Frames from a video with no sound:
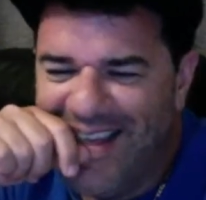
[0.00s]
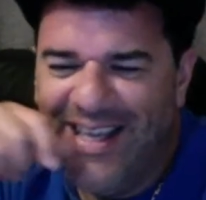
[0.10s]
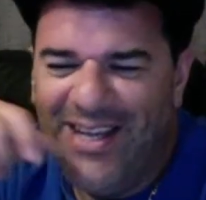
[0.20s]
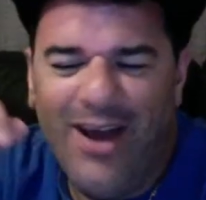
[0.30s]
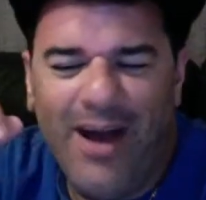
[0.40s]

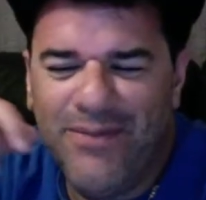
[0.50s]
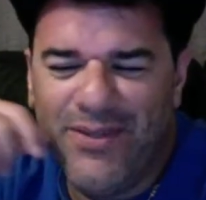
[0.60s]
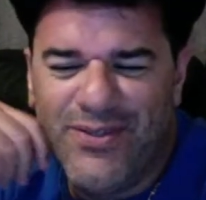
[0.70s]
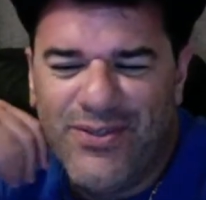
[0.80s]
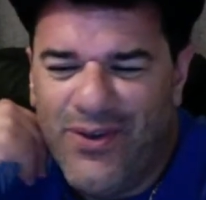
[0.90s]
No, I'm
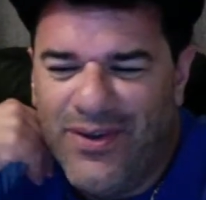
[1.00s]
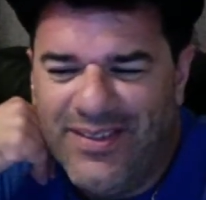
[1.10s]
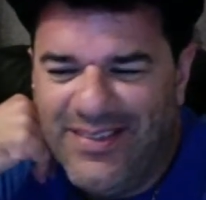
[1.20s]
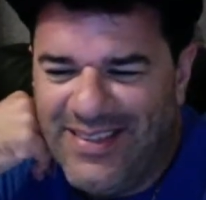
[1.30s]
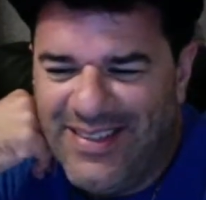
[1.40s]
just
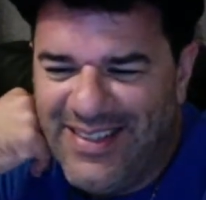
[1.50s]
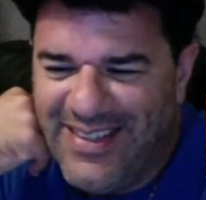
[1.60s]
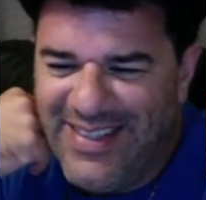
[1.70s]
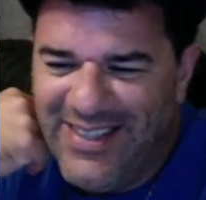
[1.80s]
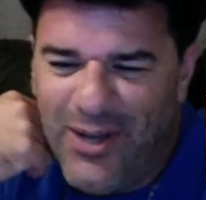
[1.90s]
joking.
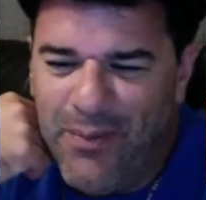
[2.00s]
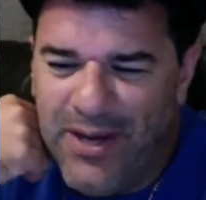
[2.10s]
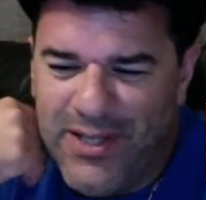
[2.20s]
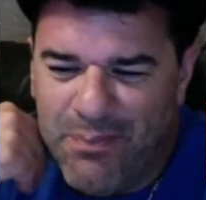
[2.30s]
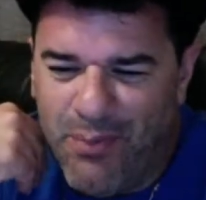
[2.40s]

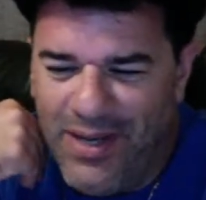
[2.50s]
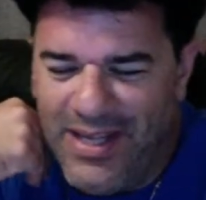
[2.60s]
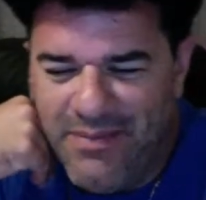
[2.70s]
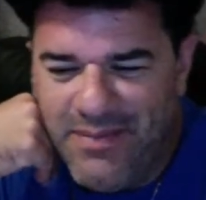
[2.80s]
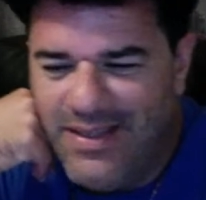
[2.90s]
Nobody's
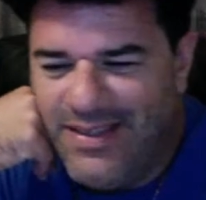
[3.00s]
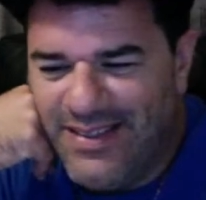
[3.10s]
bullying me.